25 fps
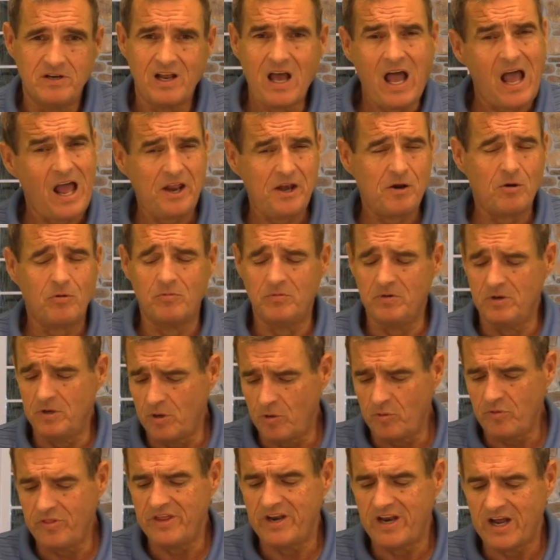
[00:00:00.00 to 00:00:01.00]
I don't
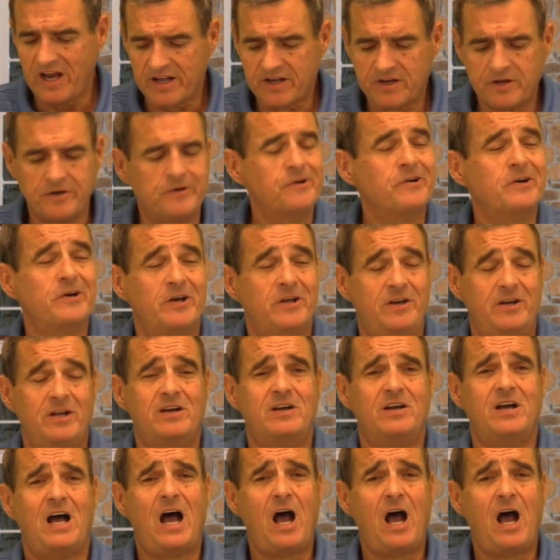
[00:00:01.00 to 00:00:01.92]
know that I could.